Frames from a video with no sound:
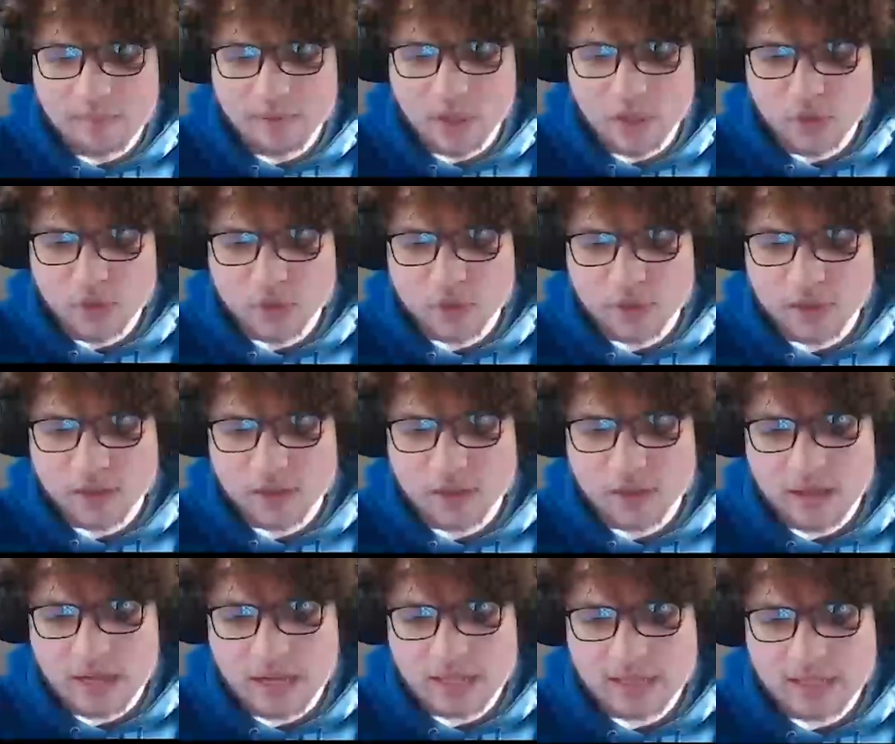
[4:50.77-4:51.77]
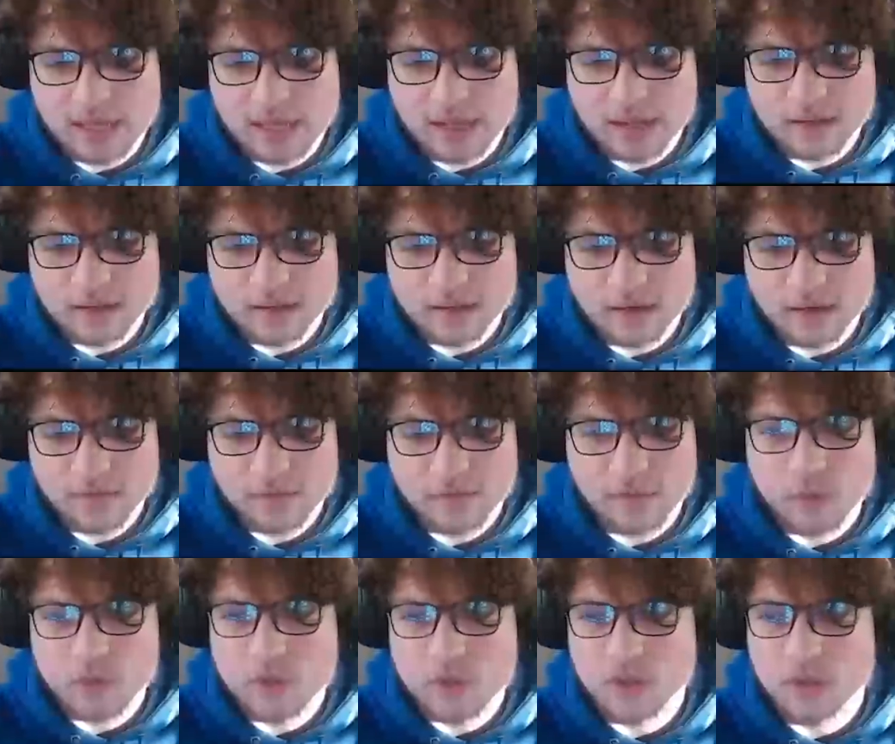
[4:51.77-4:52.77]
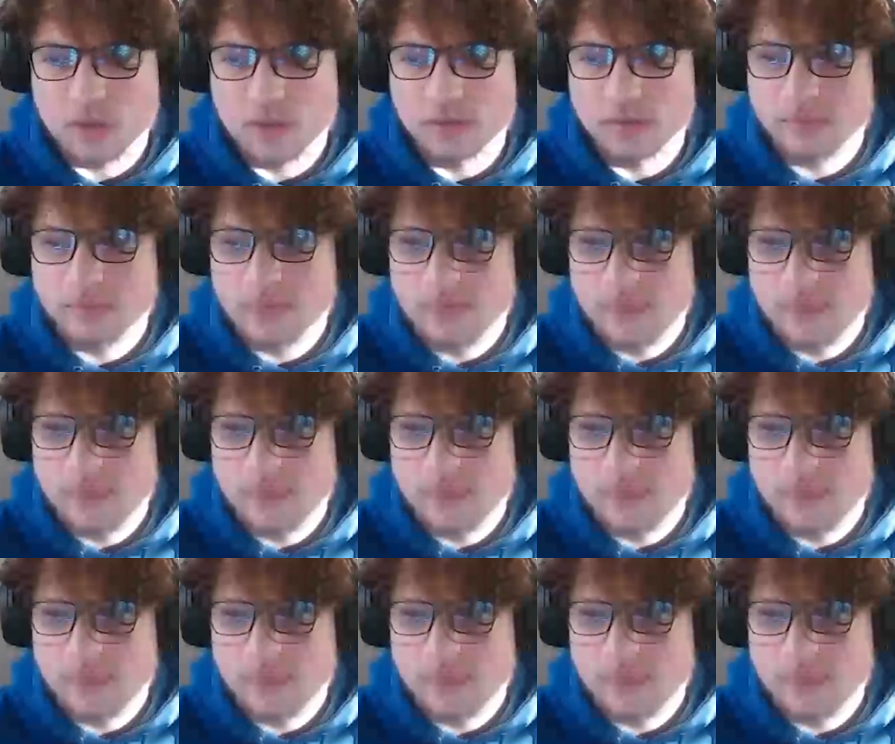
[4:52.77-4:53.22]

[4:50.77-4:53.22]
blundered at the end, unfortunately.